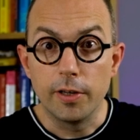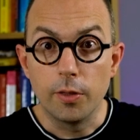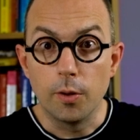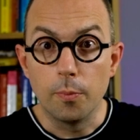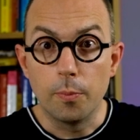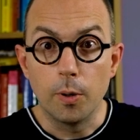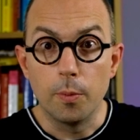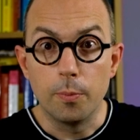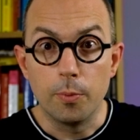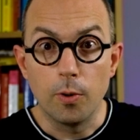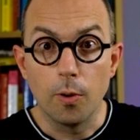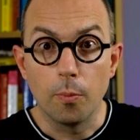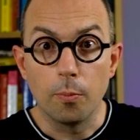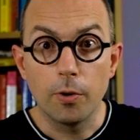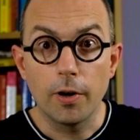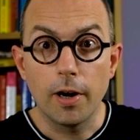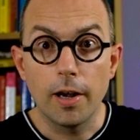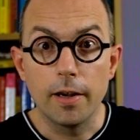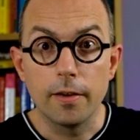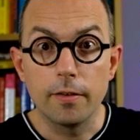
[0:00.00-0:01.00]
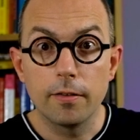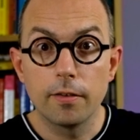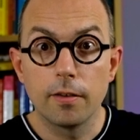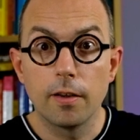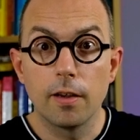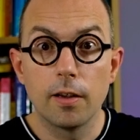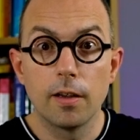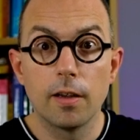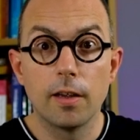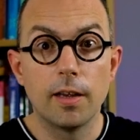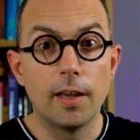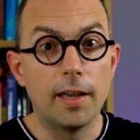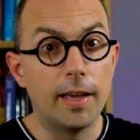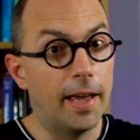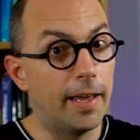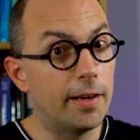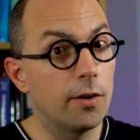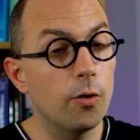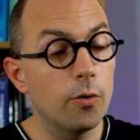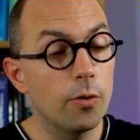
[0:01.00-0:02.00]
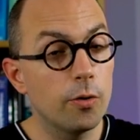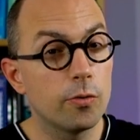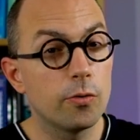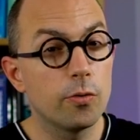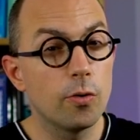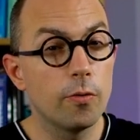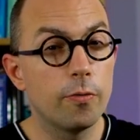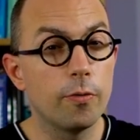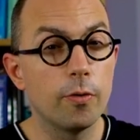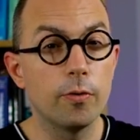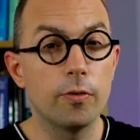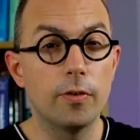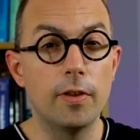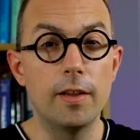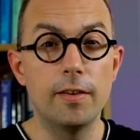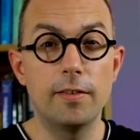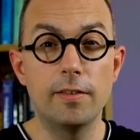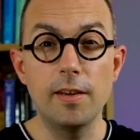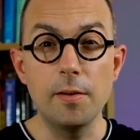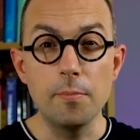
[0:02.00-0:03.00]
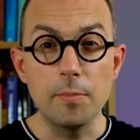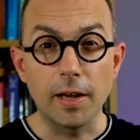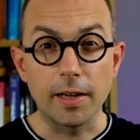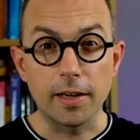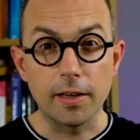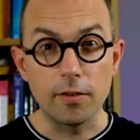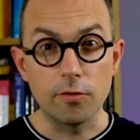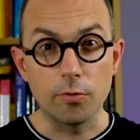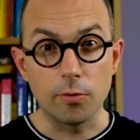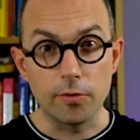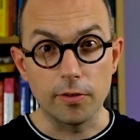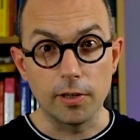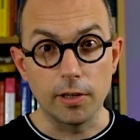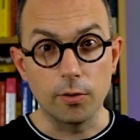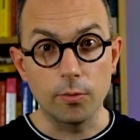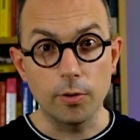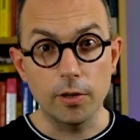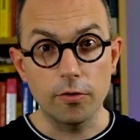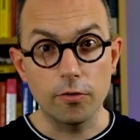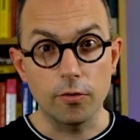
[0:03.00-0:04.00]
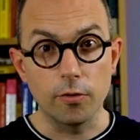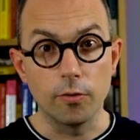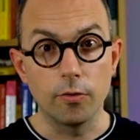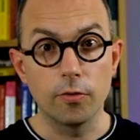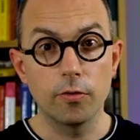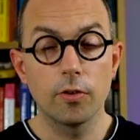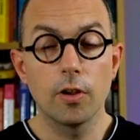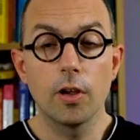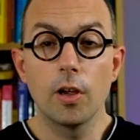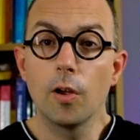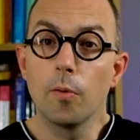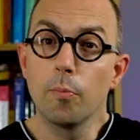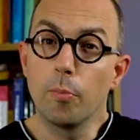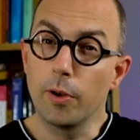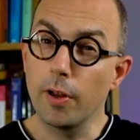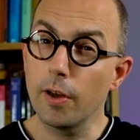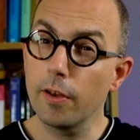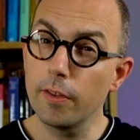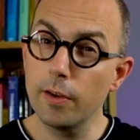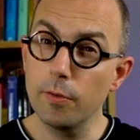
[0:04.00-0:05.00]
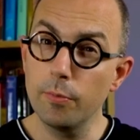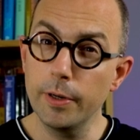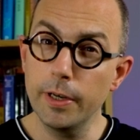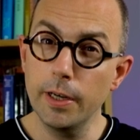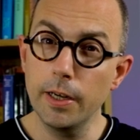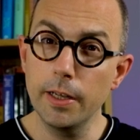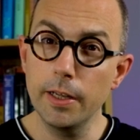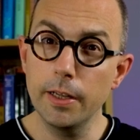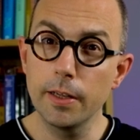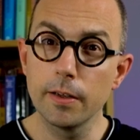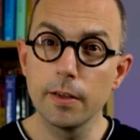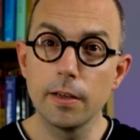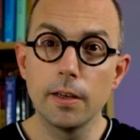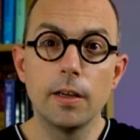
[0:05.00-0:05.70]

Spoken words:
in the popular press. And on the surface, they seem like interesting questions. But are they really?